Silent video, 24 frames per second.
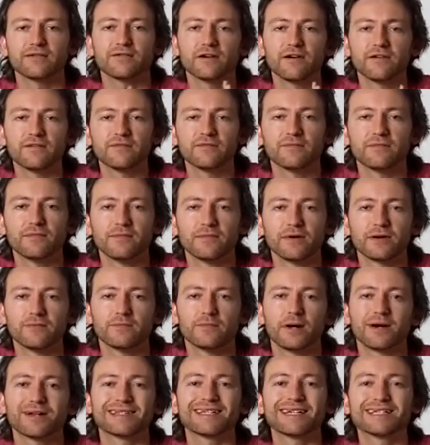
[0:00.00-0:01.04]
of
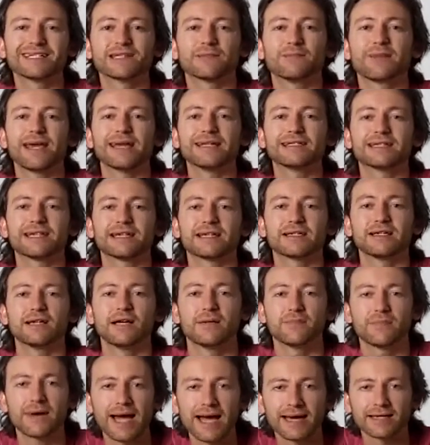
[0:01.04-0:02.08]
participating
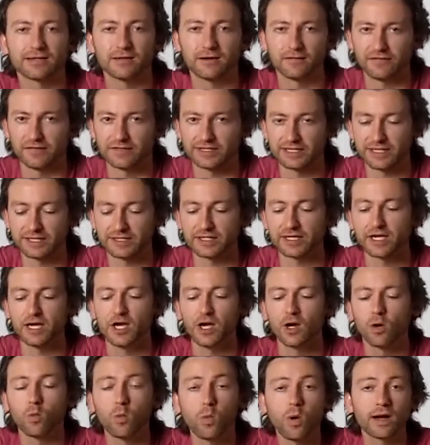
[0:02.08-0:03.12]
patent offices,
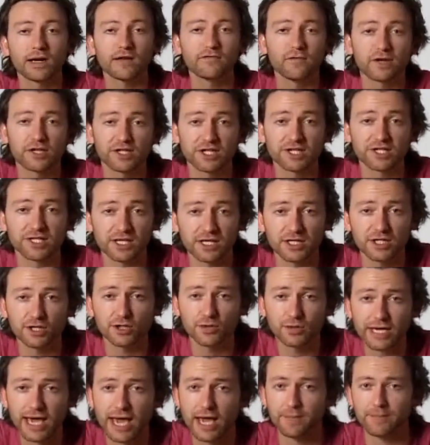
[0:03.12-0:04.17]
one of which is
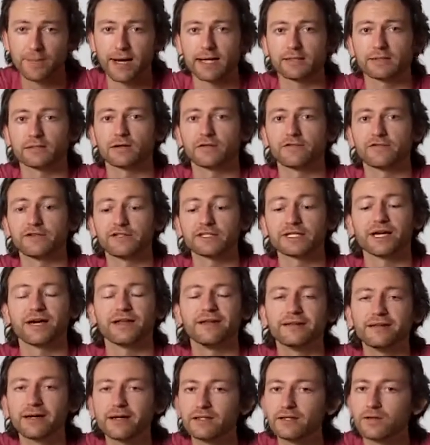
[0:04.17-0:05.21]
the UK Patent Office,
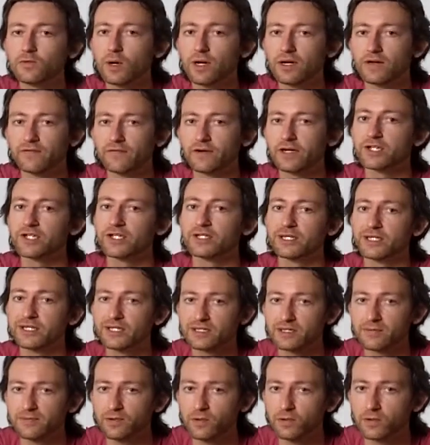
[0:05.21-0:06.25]
another one of which, and
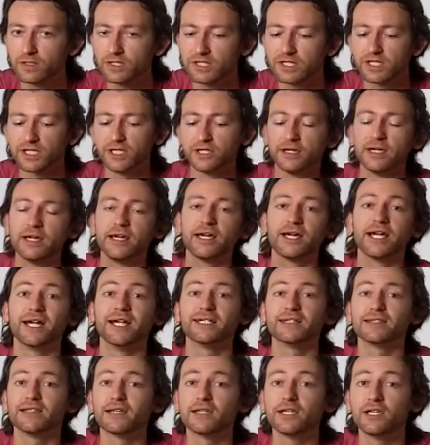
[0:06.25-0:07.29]
this is important to you,
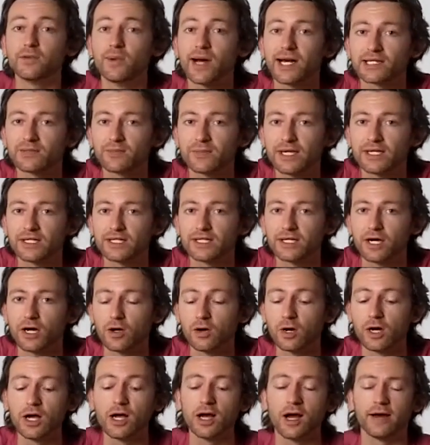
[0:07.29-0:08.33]
is the
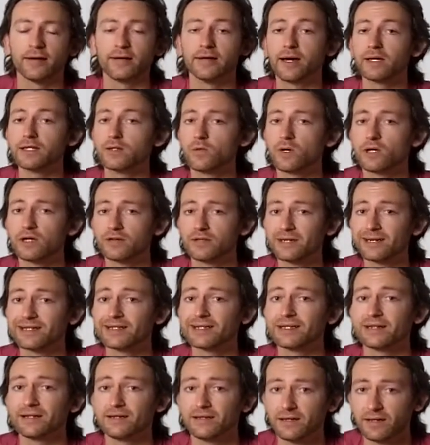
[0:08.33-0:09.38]
USPTO. Another one
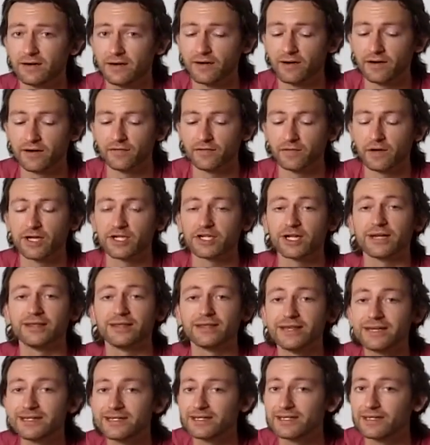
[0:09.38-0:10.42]
of which,
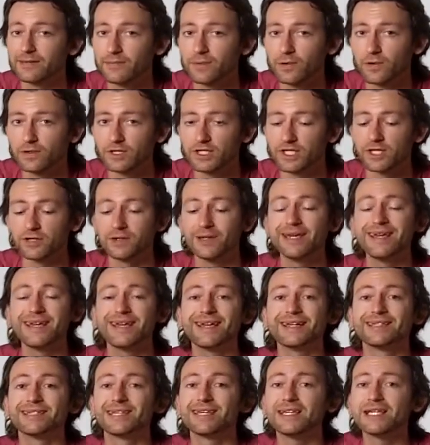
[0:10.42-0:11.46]
and this is important to you,
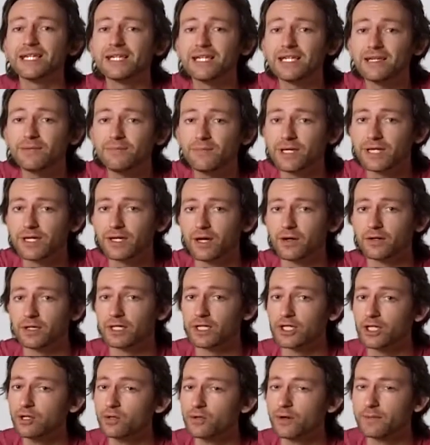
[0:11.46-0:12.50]
is the EPO,
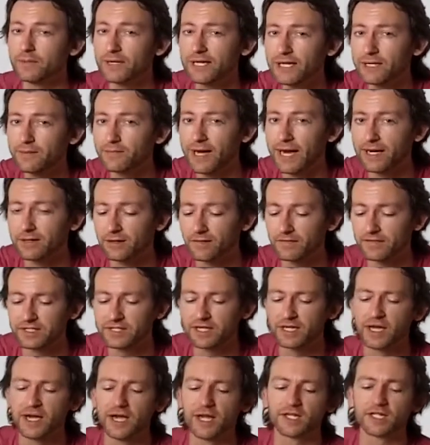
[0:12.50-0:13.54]
the European Patent
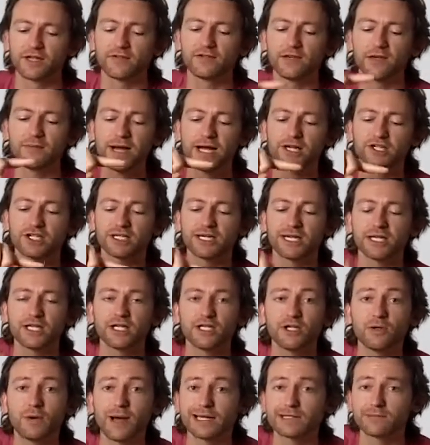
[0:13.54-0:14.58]
Office. So if you imagine
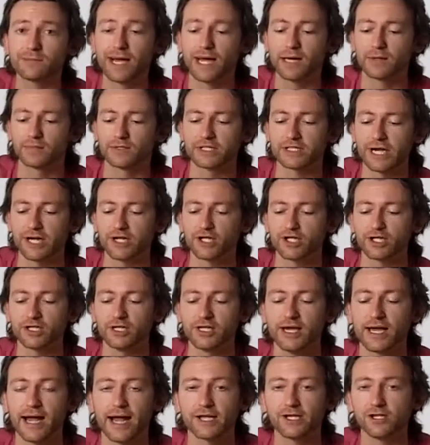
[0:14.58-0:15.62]
getting US patent
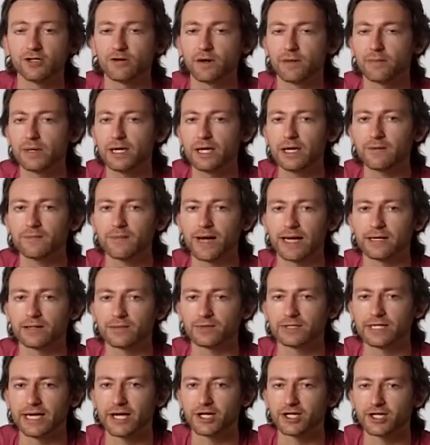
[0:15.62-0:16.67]
protection and European
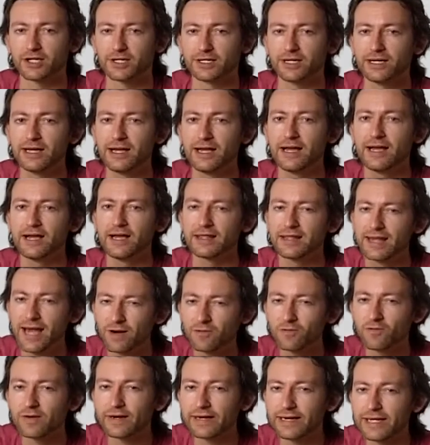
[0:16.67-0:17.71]
patent protection,
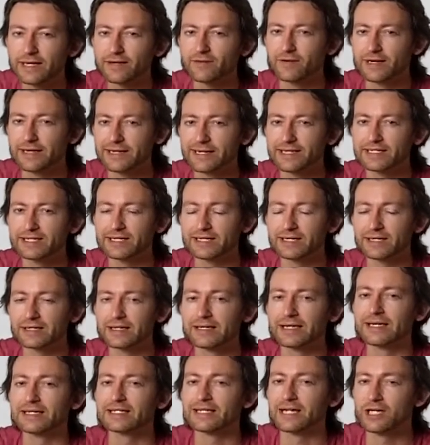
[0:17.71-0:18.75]
that really
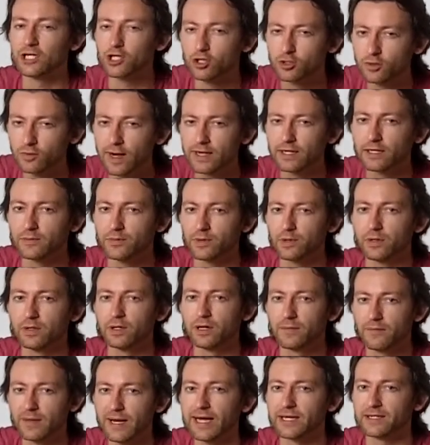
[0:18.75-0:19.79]
realistically is
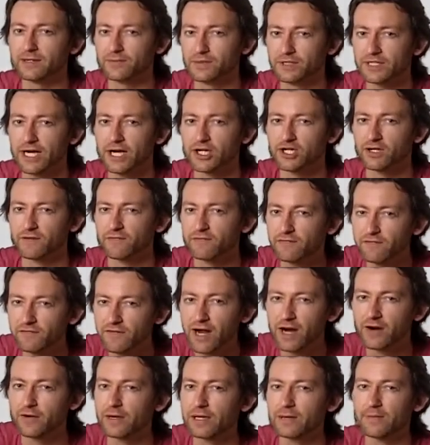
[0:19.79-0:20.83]
incredible patent protection,
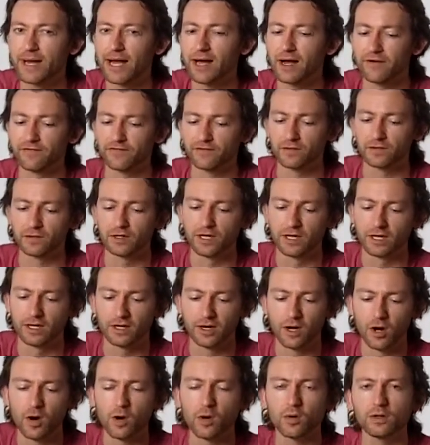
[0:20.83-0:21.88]
very powerful.
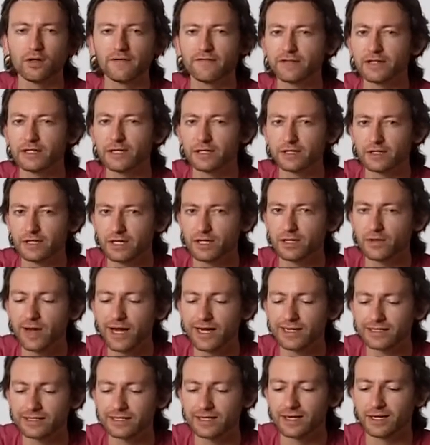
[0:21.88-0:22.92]
Whole of the
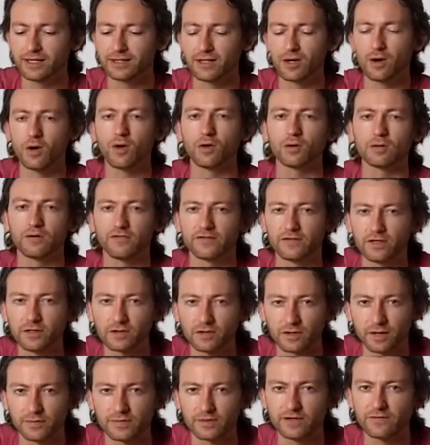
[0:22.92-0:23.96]
US, the whole of
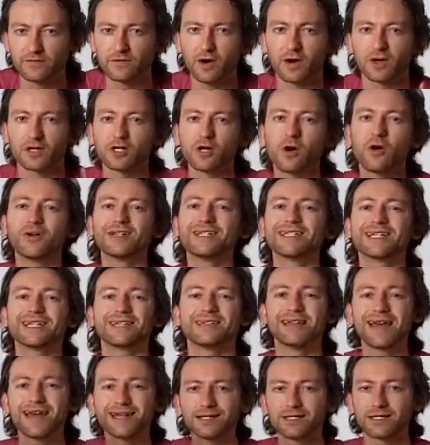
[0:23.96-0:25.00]
Europe. You've got
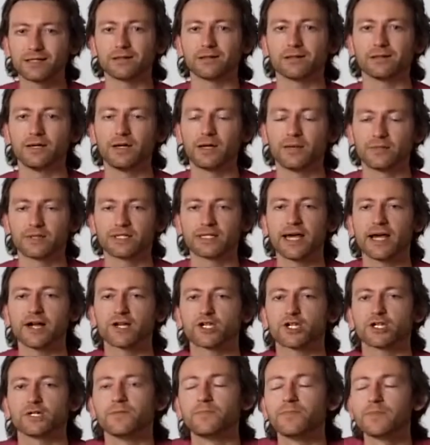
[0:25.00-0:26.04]
continental
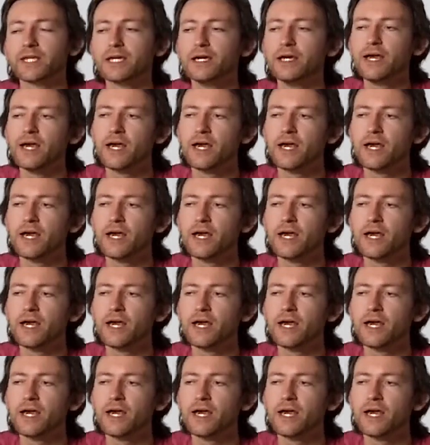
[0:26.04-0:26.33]
protection.